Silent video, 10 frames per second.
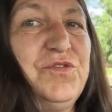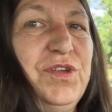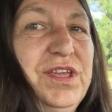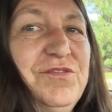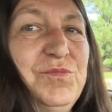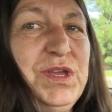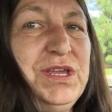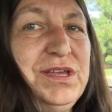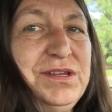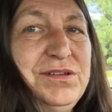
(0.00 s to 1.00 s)
Forgive
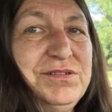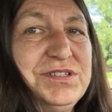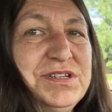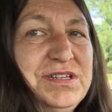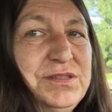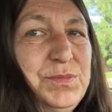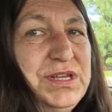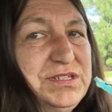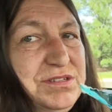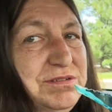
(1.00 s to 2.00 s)
me, I know it's not the
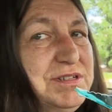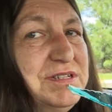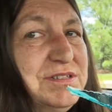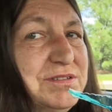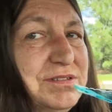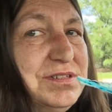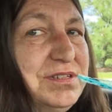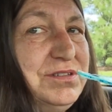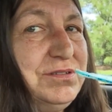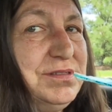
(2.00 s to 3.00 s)
best utensil
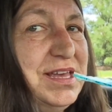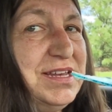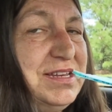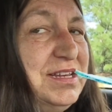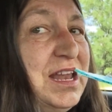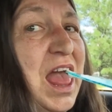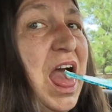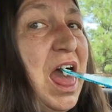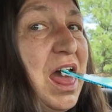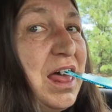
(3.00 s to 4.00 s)
to do that in.
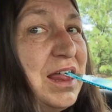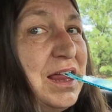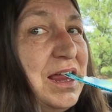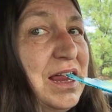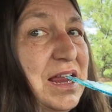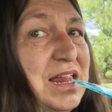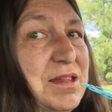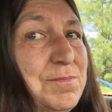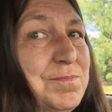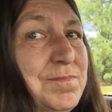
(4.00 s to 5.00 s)

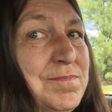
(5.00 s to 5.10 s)
I